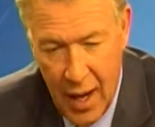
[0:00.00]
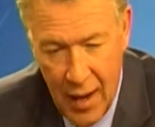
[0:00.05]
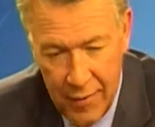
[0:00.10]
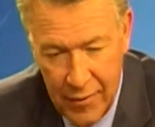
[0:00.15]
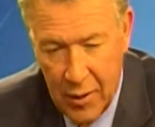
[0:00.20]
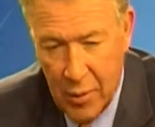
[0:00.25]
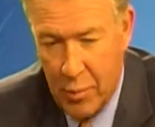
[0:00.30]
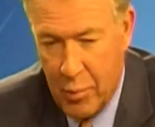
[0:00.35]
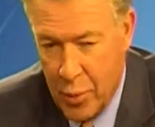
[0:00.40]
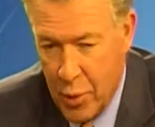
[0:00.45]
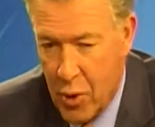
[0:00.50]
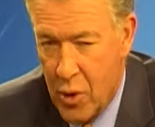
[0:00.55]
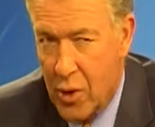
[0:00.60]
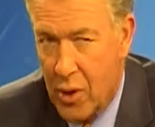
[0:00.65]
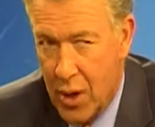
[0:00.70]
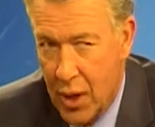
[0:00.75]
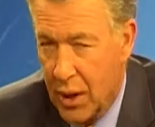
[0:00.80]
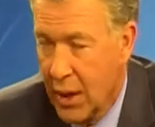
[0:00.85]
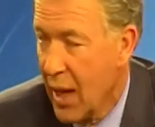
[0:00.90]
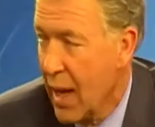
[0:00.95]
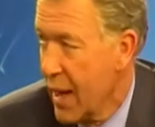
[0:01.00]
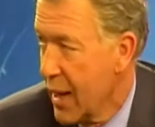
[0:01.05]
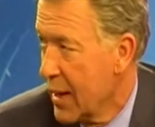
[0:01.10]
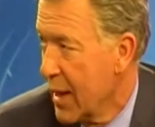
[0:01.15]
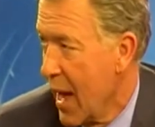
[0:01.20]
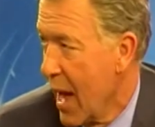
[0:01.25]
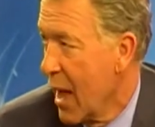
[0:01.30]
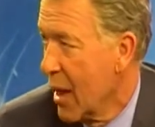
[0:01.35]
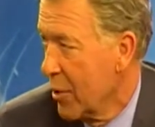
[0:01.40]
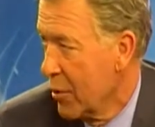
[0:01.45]
you have to burn a
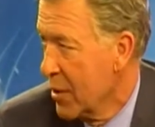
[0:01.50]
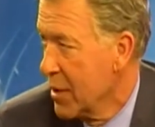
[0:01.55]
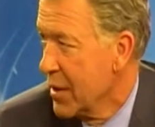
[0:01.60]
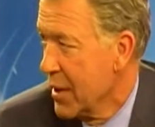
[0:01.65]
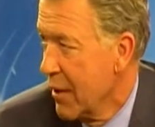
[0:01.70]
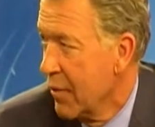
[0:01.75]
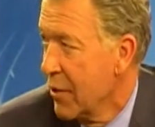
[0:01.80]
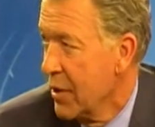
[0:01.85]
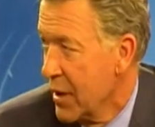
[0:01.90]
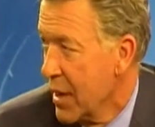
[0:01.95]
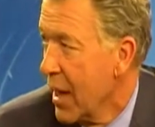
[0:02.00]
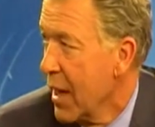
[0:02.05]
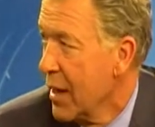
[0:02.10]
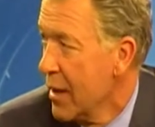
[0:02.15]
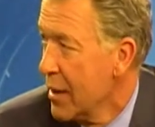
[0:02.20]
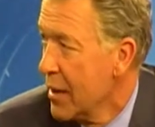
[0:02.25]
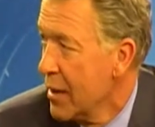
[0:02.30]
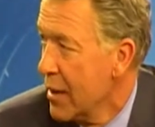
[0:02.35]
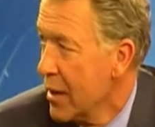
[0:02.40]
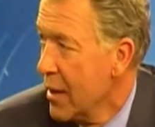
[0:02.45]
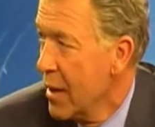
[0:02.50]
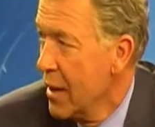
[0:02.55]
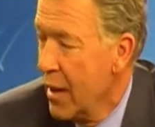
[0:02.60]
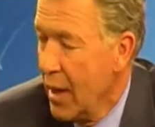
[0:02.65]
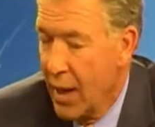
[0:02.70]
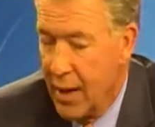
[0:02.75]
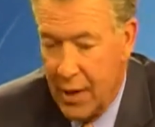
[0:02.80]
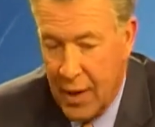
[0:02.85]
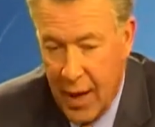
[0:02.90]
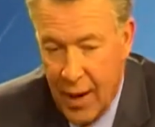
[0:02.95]
lot of calories every day,
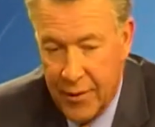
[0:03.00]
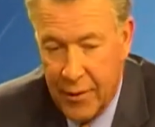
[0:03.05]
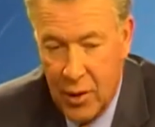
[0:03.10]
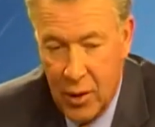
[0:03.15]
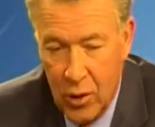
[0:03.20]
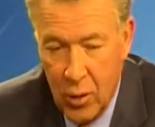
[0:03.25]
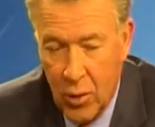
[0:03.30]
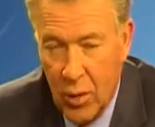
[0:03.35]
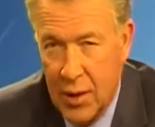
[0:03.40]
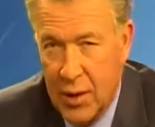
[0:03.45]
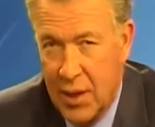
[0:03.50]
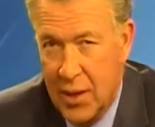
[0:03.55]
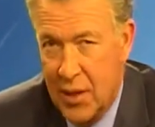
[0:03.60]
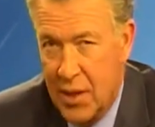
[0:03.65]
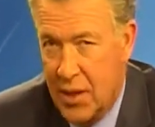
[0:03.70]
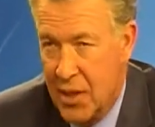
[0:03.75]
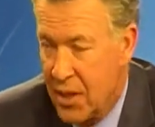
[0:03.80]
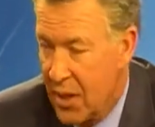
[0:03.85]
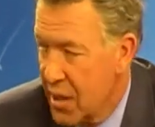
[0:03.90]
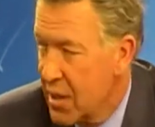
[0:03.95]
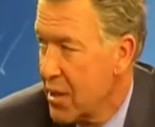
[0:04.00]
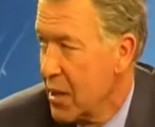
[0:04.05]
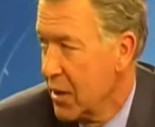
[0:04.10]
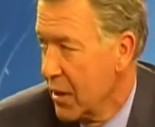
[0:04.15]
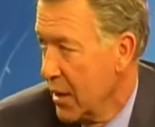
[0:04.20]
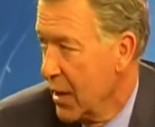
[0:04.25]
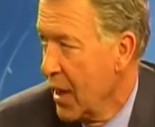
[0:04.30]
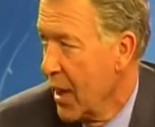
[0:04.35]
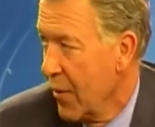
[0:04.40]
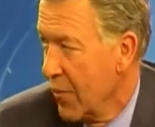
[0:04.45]
and you have to do it
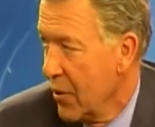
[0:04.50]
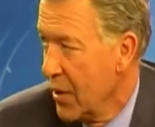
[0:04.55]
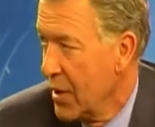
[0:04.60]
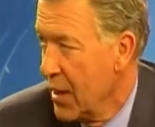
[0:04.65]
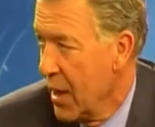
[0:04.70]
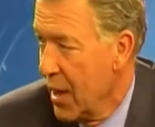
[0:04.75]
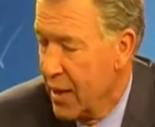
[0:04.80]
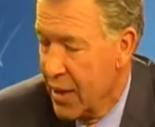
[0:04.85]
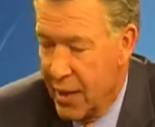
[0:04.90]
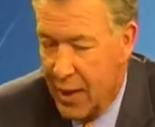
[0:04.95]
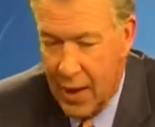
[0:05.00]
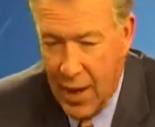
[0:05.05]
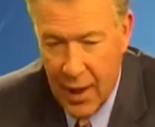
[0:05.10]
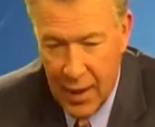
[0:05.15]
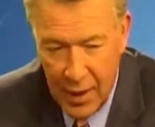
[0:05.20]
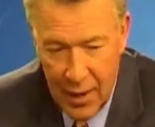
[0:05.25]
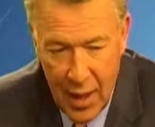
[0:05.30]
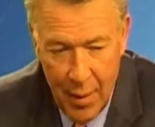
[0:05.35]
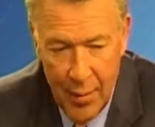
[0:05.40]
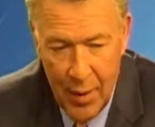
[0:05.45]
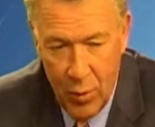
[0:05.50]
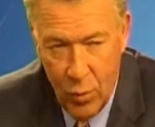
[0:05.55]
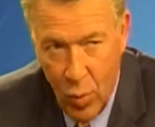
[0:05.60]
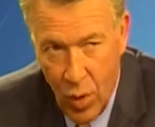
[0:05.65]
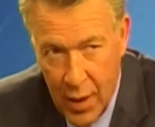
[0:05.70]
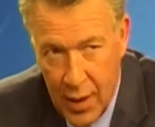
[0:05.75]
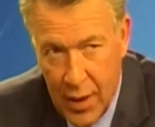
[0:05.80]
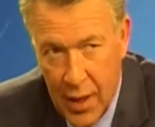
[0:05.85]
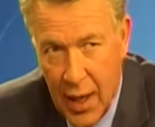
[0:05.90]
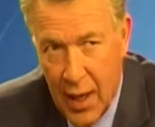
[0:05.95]
consistently every day. You can't come
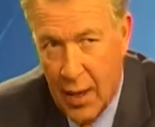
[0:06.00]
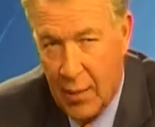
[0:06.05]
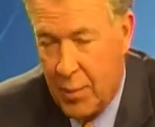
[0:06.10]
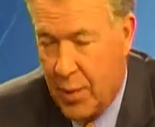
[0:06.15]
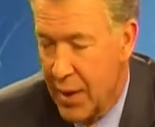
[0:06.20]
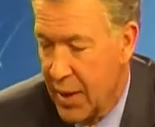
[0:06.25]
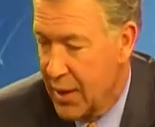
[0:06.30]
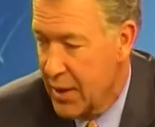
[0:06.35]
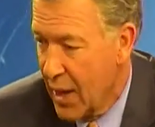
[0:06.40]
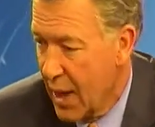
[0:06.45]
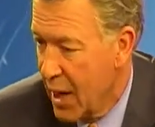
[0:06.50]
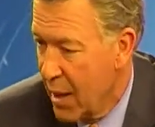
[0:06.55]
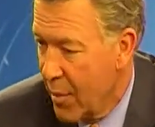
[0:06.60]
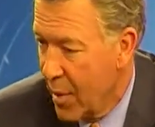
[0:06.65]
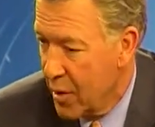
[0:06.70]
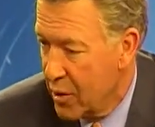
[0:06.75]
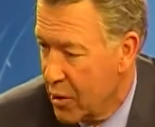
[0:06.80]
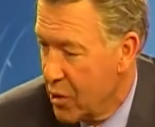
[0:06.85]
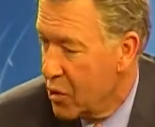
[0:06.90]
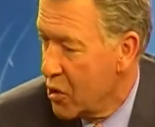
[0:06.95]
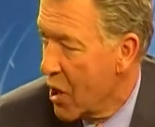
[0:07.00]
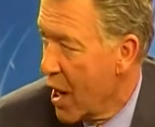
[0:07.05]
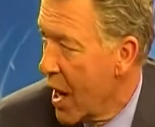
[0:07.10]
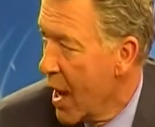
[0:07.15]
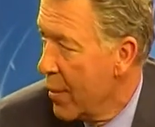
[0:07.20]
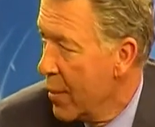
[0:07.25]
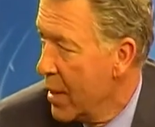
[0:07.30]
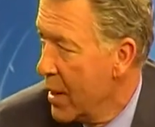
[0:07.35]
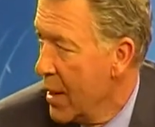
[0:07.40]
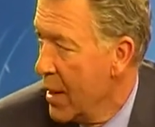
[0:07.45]
in one day and be excited about your
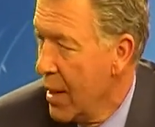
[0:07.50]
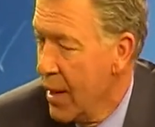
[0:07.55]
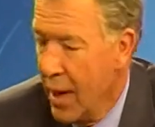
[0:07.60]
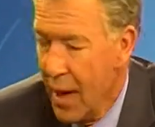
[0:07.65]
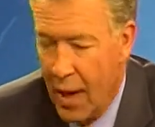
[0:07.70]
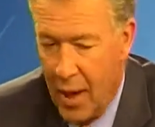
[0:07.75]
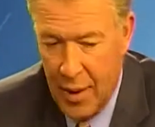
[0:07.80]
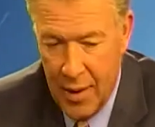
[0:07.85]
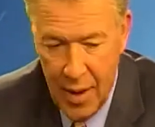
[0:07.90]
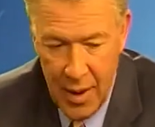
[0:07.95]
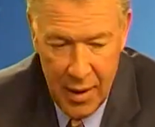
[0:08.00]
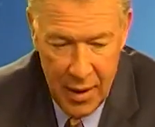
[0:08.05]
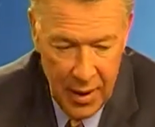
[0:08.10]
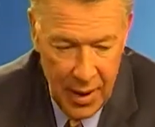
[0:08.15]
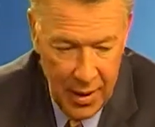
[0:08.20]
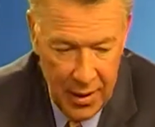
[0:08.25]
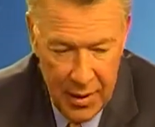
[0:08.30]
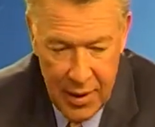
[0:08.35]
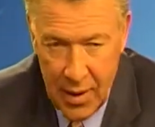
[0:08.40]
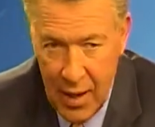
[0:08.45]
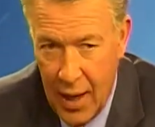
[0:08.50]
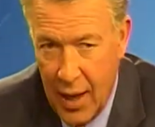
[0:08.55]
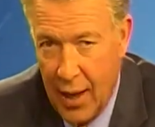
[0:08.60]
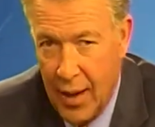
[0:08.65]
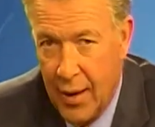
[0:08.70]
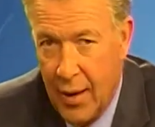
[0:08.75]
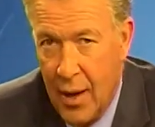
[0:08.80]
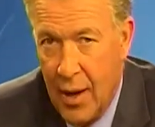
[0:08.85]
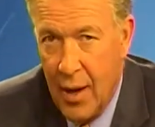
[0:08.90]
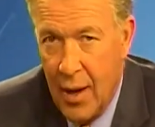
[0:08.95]
job, and then the next
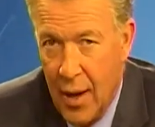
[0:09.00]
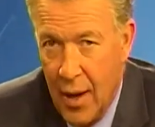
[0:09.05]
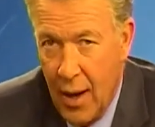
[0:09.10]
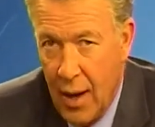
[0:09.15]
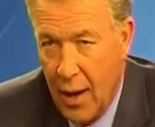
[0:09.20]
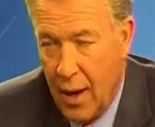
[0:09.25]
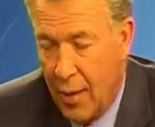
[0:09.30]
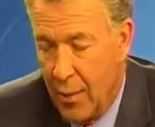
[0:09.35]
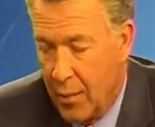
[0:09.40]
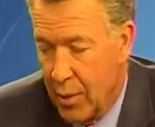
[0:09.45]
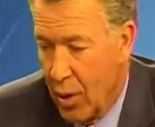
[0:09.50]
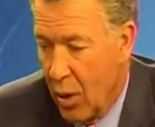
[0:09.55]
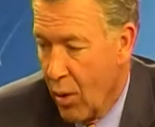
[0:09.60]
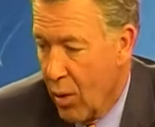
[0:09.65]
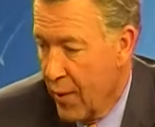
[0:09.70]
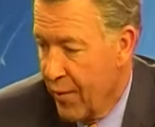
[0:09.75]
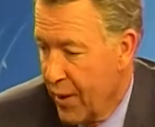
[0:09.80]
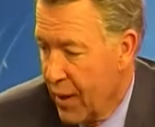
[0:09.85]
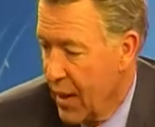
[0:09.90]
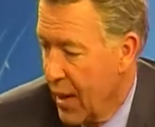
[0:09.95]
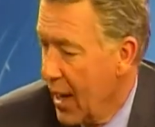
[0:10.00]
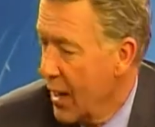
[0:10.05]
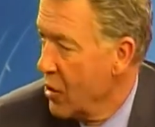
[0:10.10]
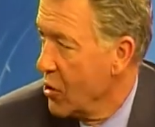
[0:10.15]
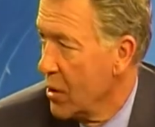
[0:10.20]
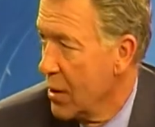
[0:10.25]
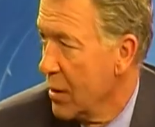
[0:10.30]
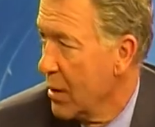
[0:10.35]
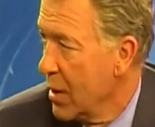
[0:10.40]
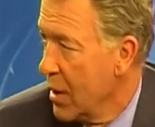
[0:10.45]
day go on a
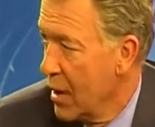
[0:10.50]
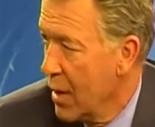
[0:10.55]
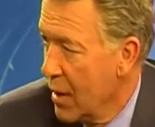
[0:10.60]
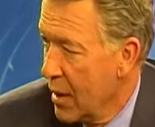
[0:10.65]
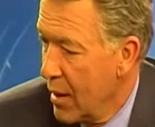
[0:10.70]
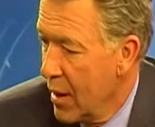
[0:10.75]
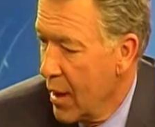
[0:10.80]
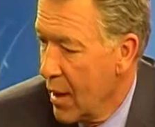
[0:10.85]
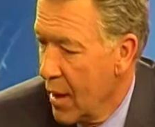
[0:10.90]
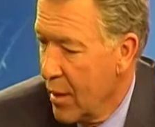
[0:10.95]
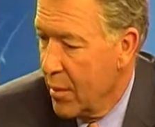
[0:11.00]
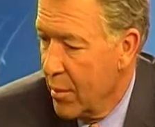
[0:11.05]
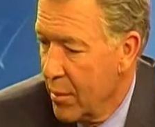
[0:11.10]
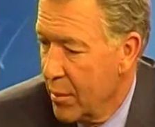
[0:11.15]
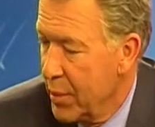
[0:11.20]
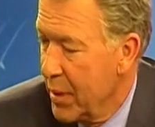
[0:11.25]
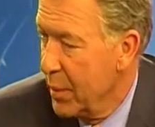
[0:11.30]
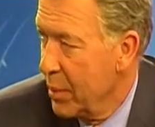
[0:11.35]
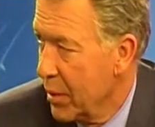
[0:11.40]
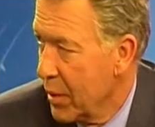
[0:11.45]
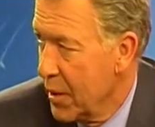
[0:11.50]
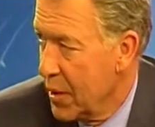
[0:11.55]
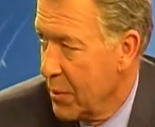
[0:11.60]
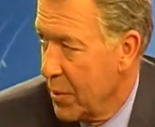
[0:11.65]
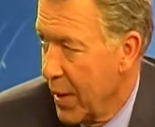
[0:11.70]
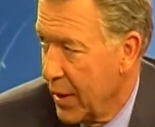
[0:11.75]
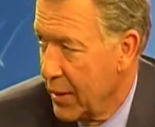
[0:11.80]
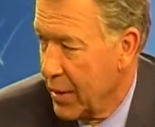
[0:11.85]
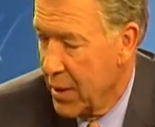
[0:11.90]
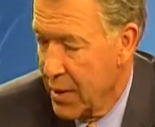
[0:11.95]
vacation. People
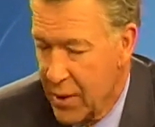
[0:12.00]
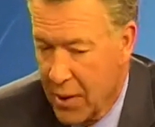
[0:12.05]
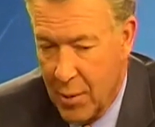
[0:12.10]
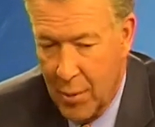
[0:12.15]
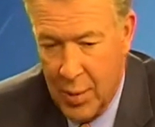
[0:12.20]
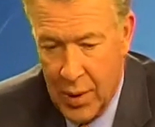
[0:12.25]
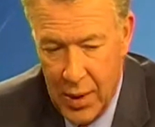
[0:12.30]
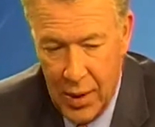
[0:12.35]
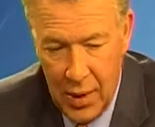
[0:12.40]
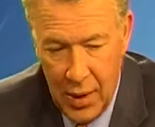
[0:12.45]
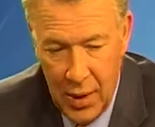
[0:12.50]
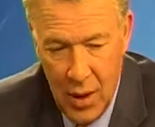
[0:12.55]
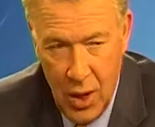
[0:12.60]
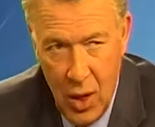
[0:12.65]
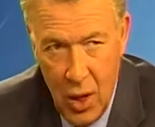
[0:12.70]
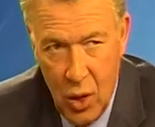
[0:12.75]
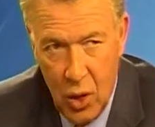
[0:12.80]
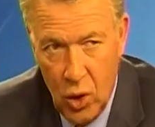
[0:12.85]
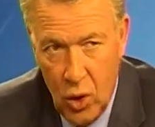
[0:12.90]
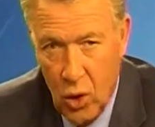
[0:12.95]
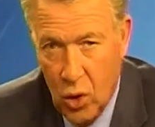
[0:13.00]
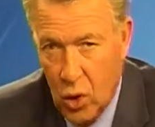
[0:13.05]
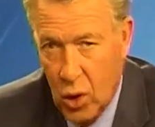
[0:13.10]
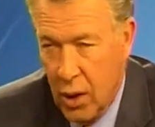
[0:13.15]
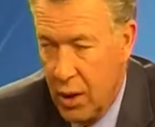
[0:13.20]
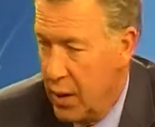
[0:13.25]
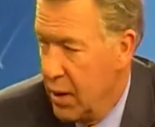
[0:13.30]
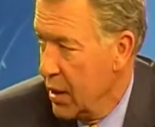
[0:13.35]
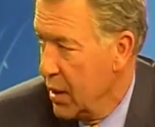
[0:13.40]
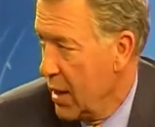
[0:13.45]
expect us to be
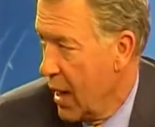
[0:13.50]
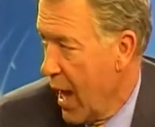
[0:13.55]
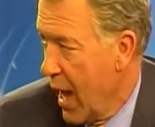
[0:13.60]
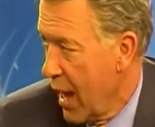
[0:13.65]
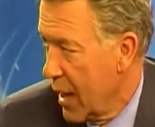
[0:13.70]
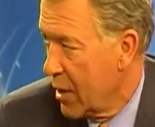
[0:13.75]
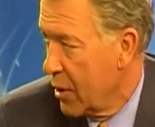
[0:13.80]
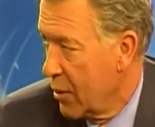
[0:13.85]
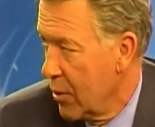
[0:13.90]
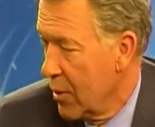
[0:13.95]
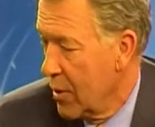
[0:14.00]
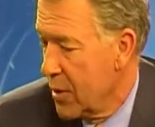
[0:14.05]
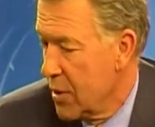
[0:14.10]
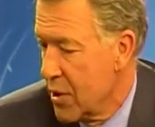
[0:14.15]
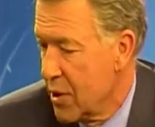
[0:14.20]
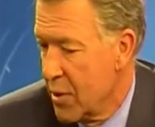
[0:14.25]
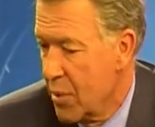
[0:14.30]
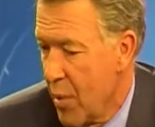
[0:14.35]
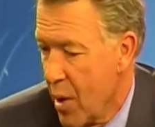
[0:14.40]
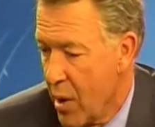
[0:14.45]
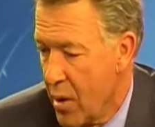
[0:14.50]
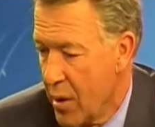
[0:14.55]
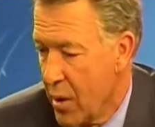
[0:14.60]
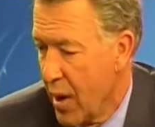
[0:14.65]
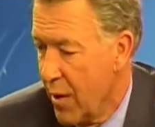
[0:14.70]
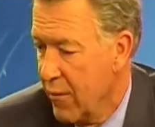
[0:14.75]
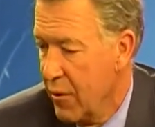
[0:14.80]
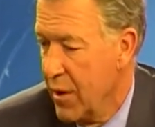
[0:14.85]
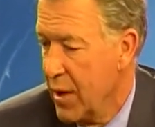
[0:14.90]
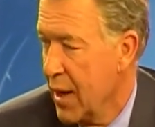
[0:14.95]
good and accurate and
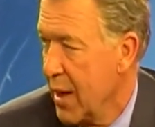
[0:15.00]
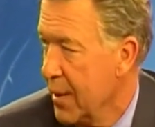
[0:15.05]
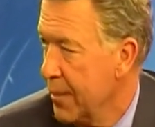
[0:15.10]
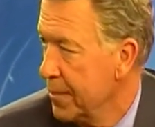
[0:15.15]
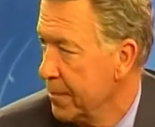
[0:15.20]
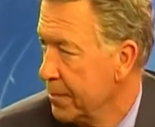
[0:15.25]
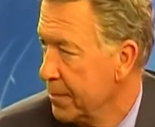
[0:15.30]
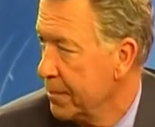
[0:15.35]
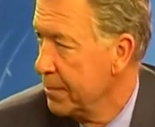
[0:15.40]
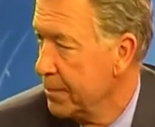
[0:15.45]
smart every day.